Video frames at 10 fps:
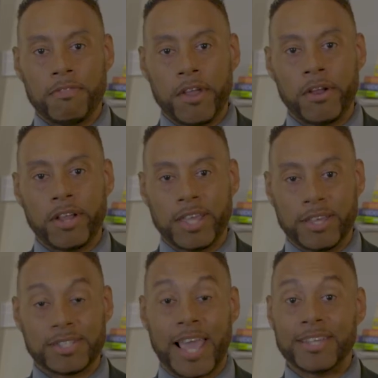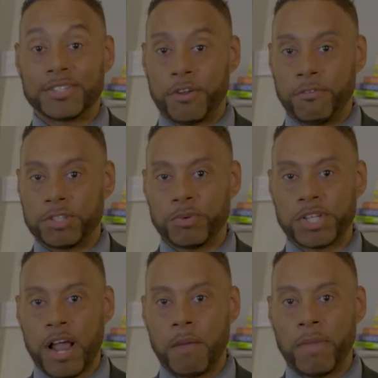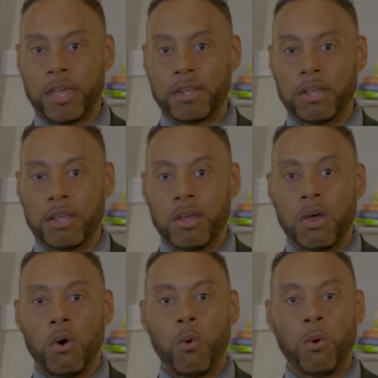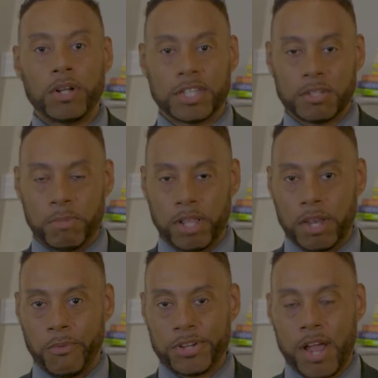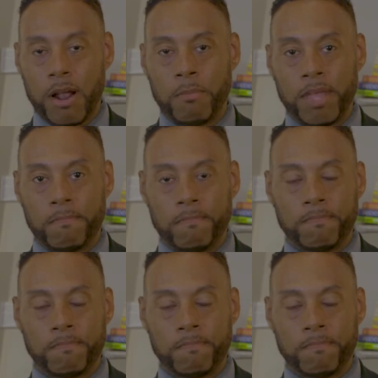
there is a service retirement or disability retirement.